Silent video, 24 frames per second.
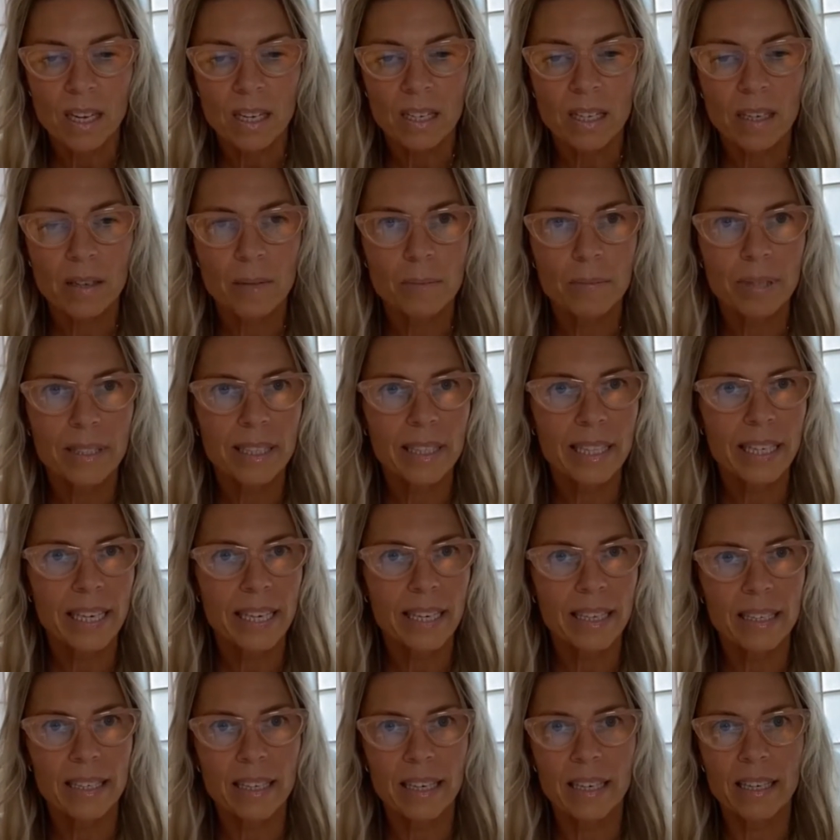
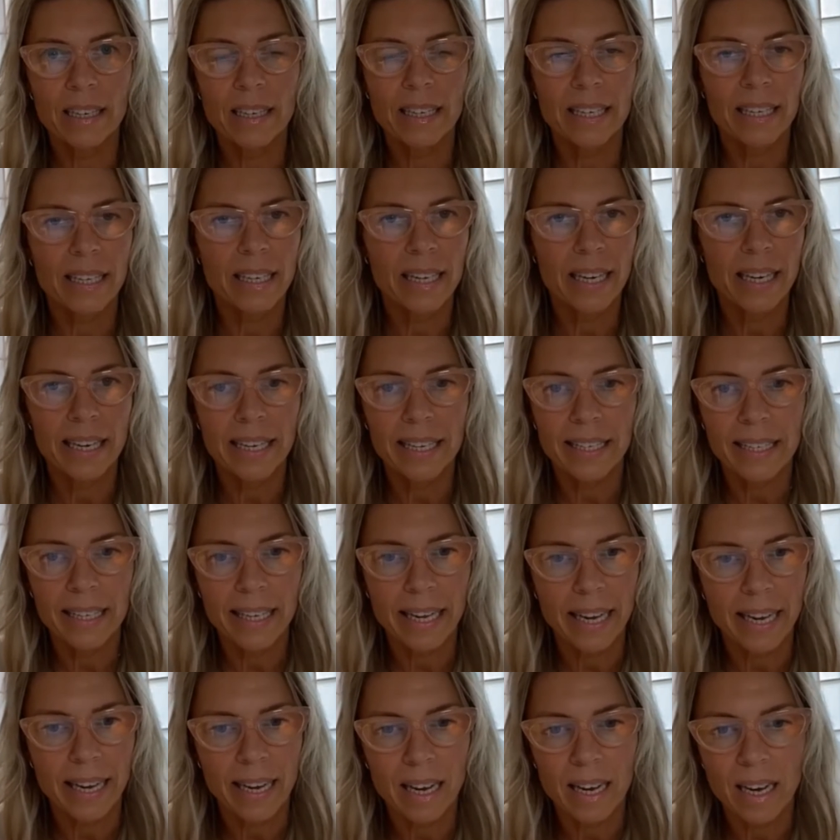complete
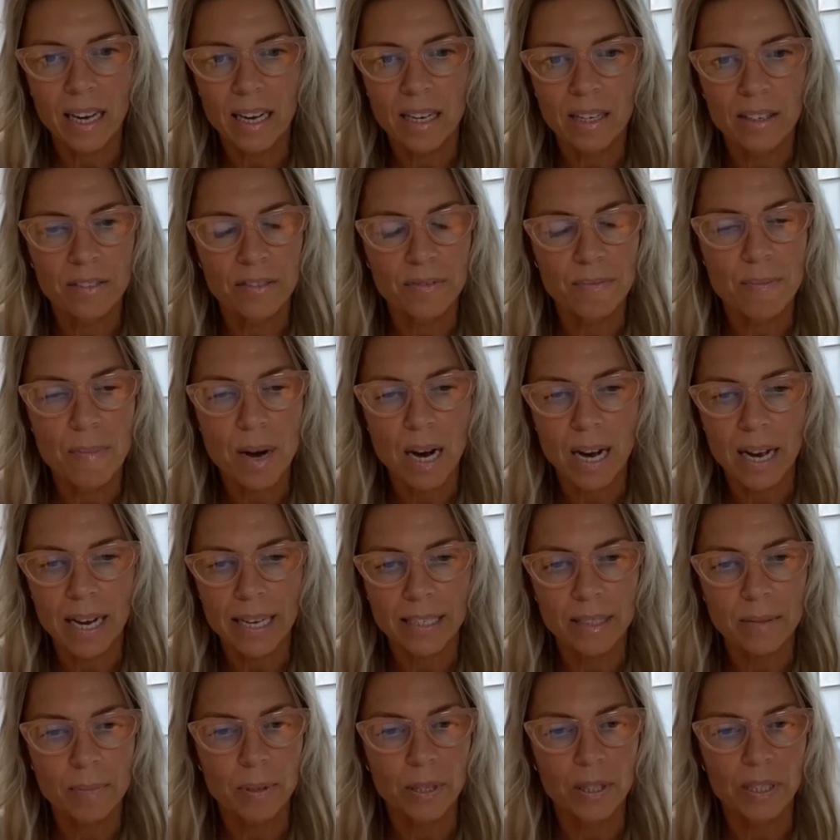healing of
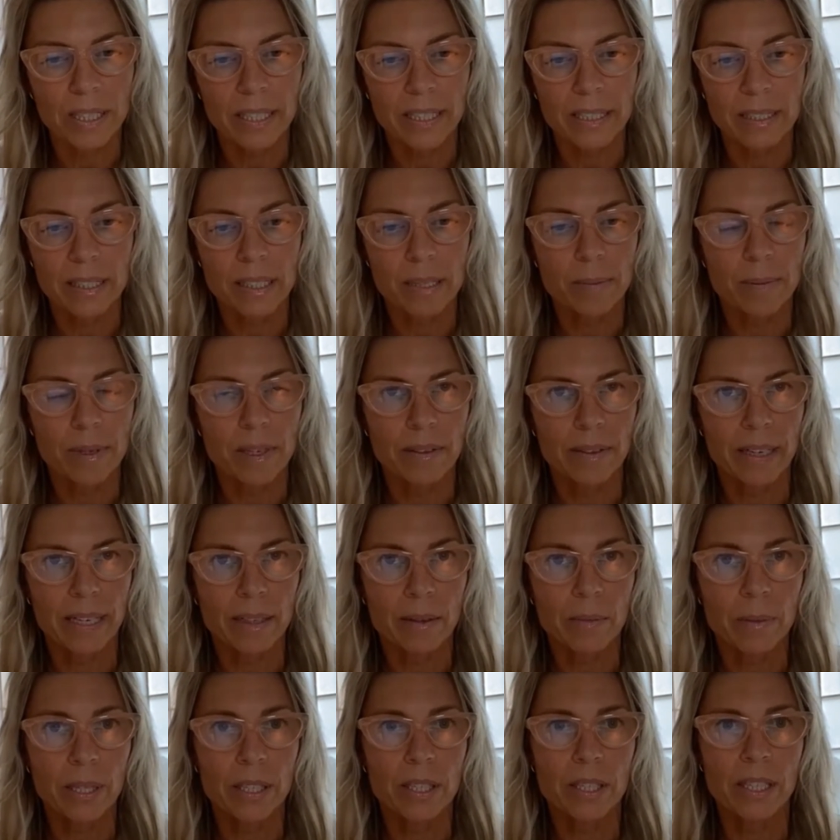mind, body and spirit,
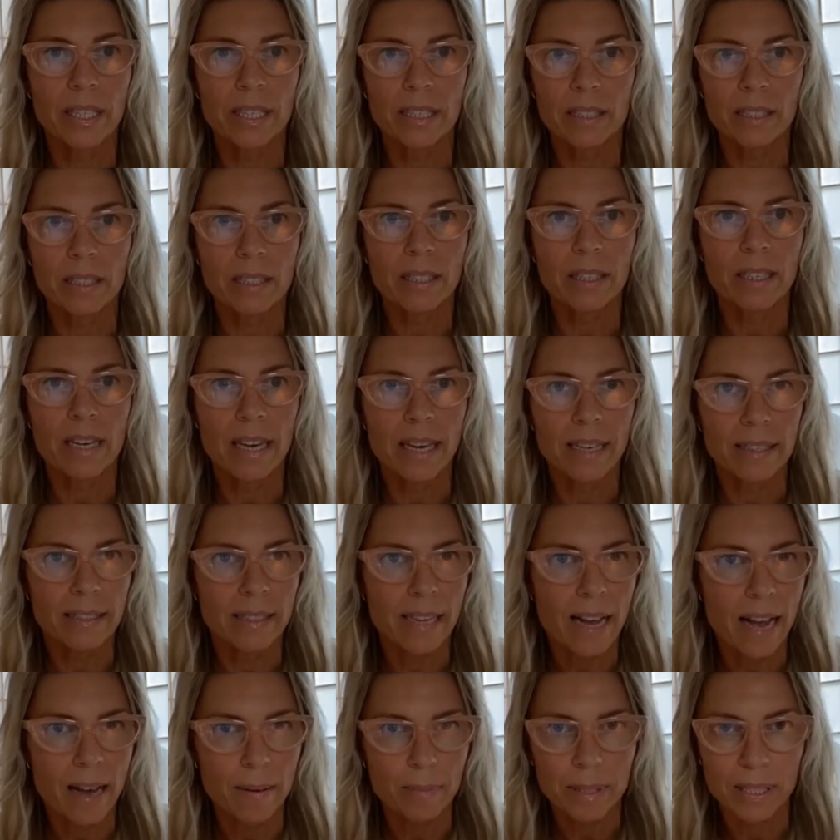which is
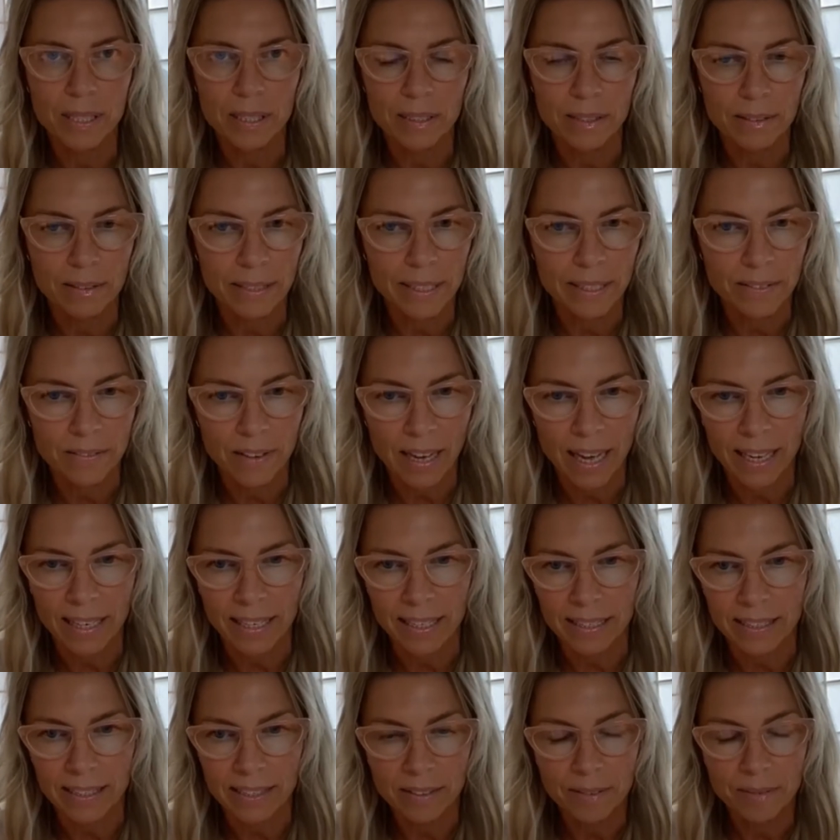absolutely
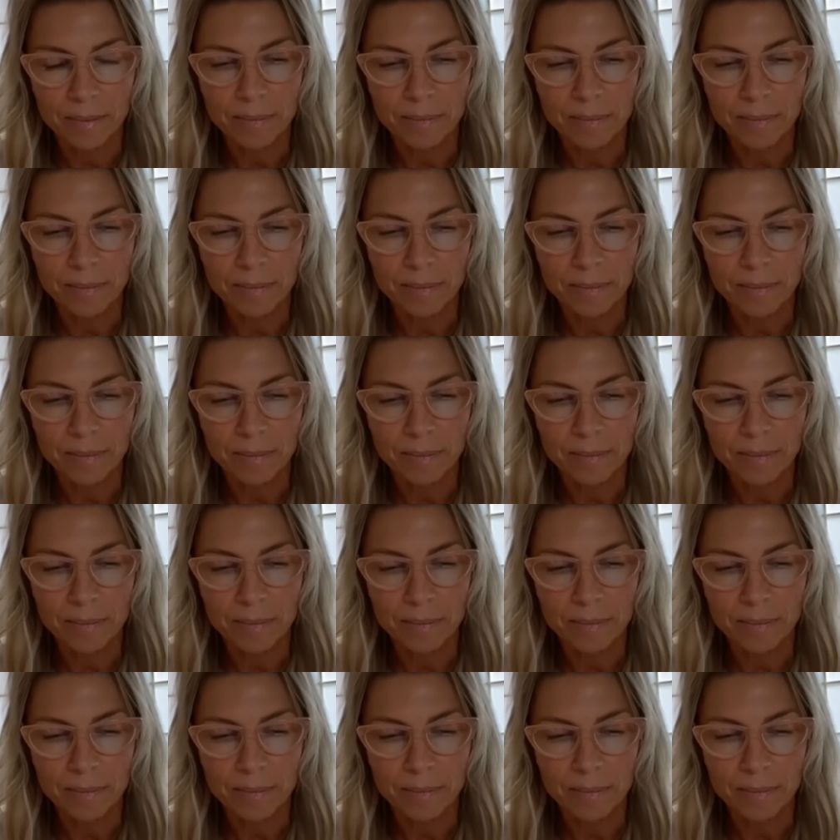valid,